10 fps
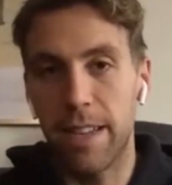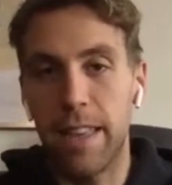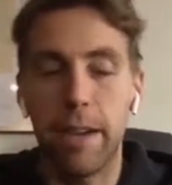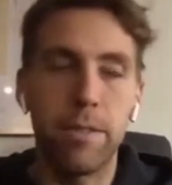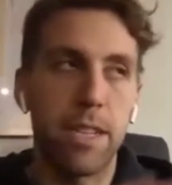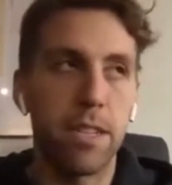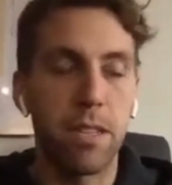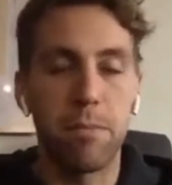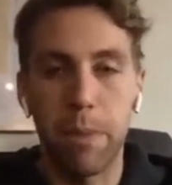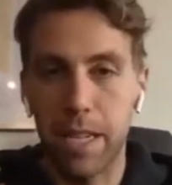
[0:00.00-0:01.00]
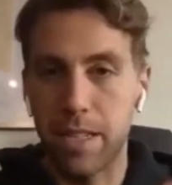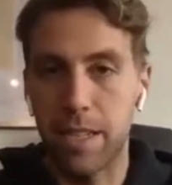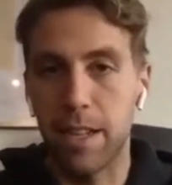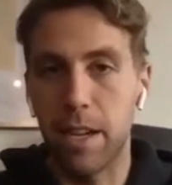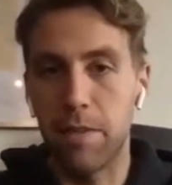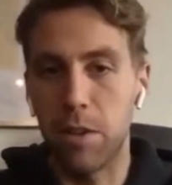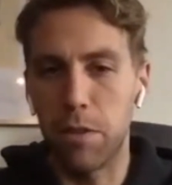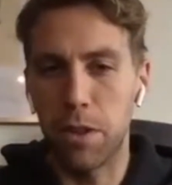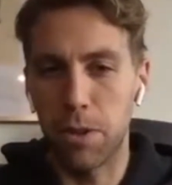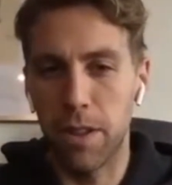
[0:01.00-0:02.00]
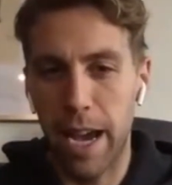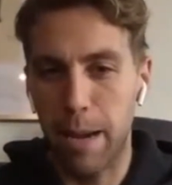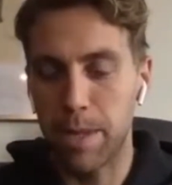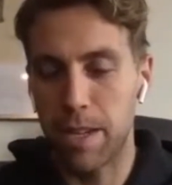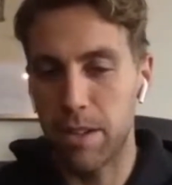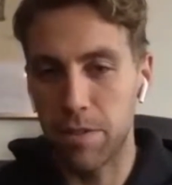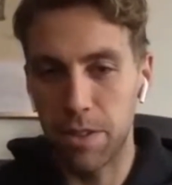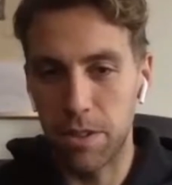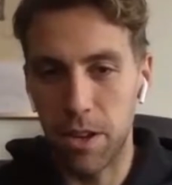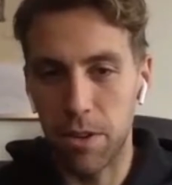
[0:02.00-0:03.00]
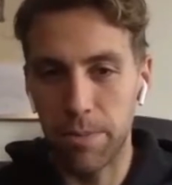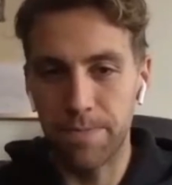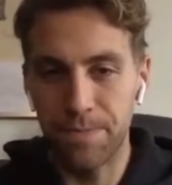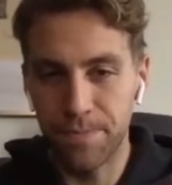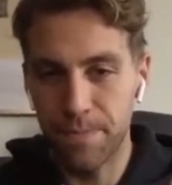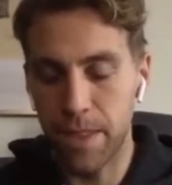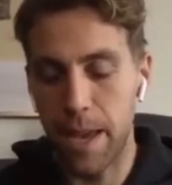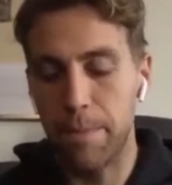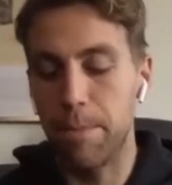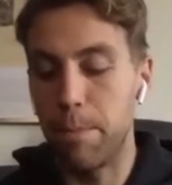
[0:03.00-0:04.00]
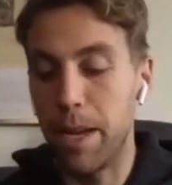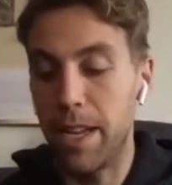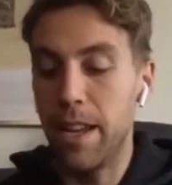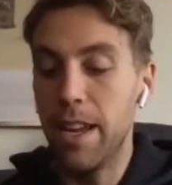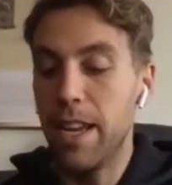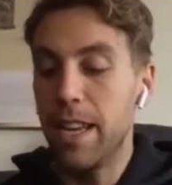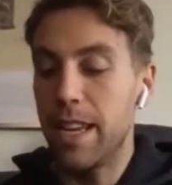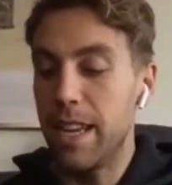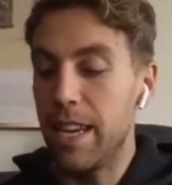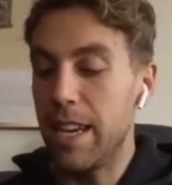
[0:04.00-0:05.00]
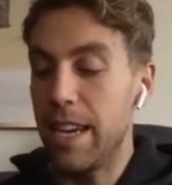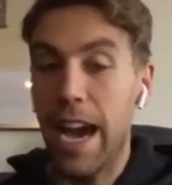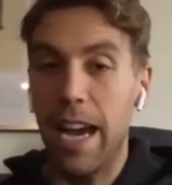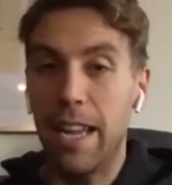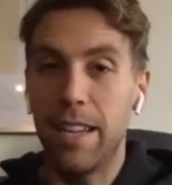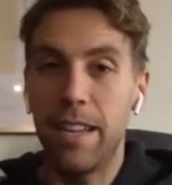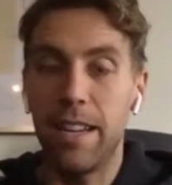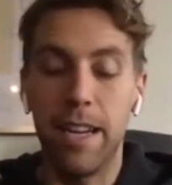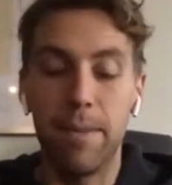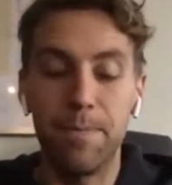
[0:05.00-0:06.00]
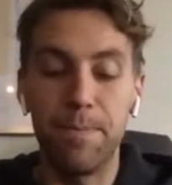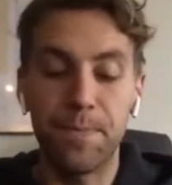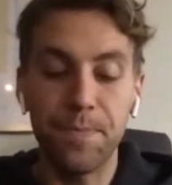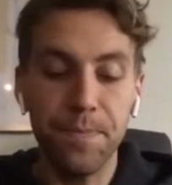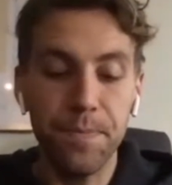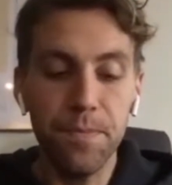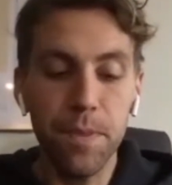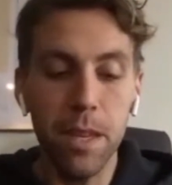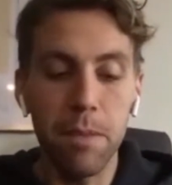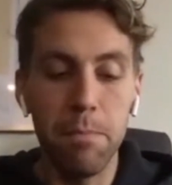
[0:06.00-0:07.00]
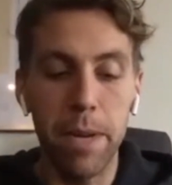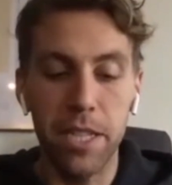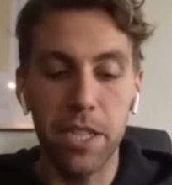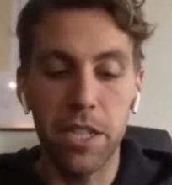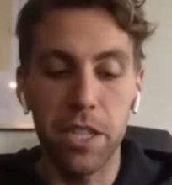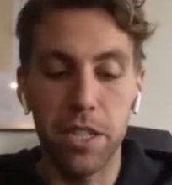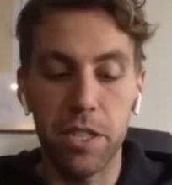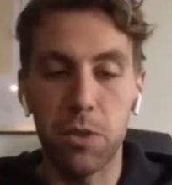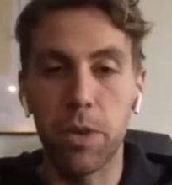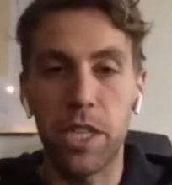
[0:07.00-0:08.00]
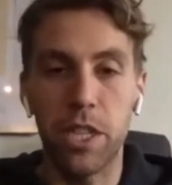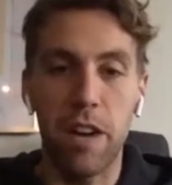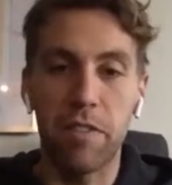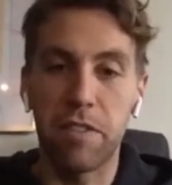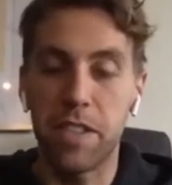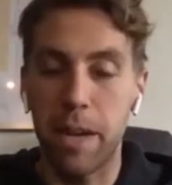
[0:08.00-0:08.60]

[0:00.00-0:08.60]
that was actually Mike Castelli out of Nova 3 Labs. I don't know if you know them, but he had Mitch switch off of